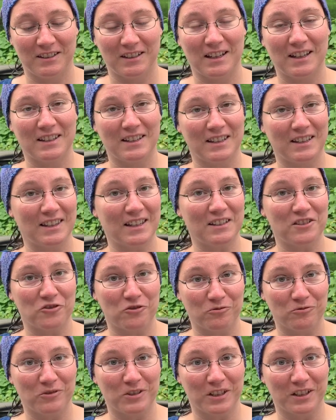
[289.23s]
think that's
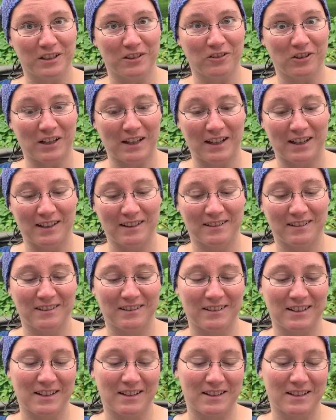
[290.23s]
really great.
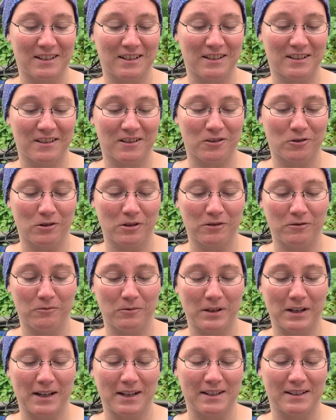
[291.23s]
That's sort of
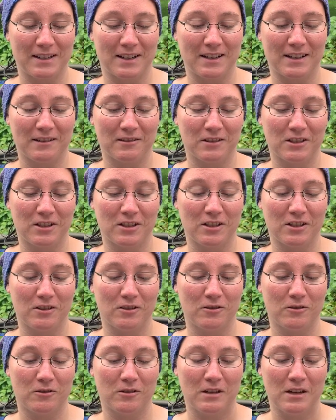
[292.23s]
what I set out to
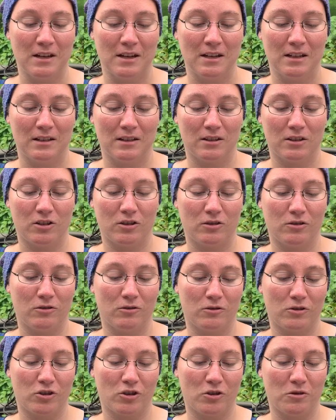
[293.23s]
do,
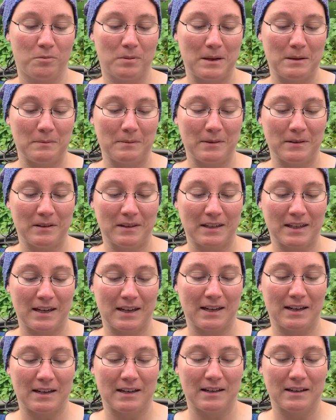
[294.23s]
to show people
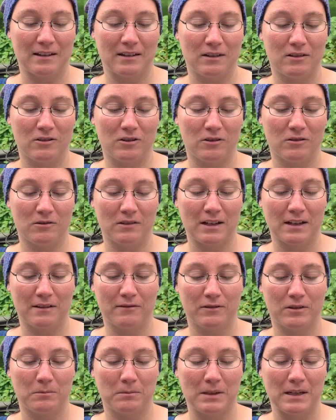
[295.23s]
that you don't
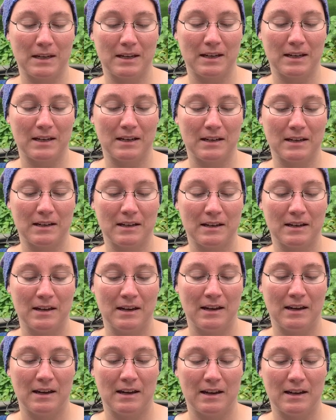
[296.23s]
have to be
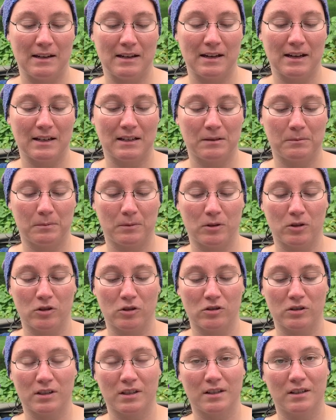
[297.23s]
an
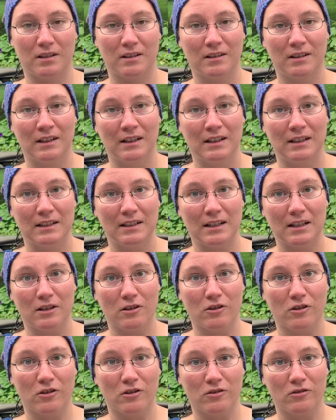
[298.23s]
expert
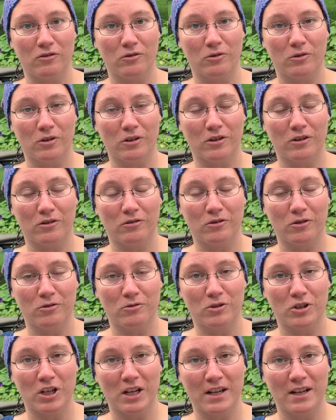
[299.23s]
knitter or
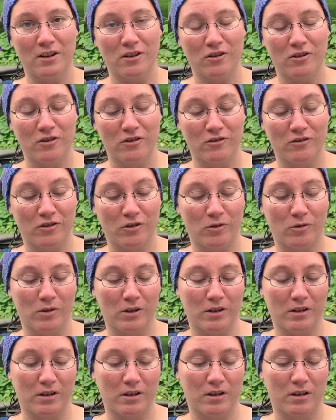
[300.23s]
crocheter
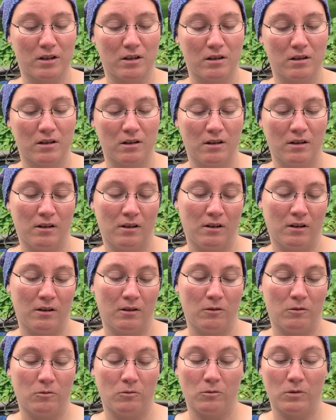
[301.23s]
or
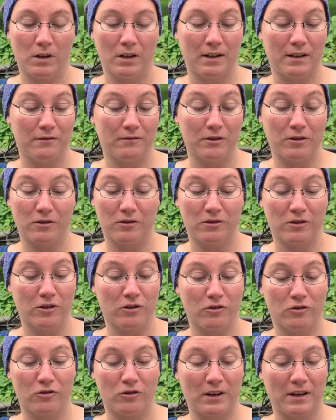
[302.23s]
whatever
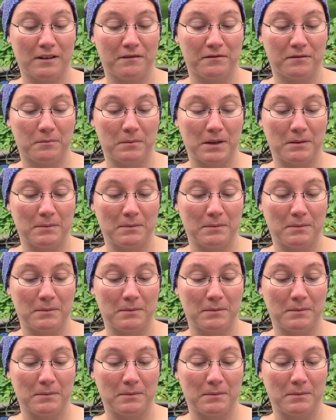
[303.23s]
your craft may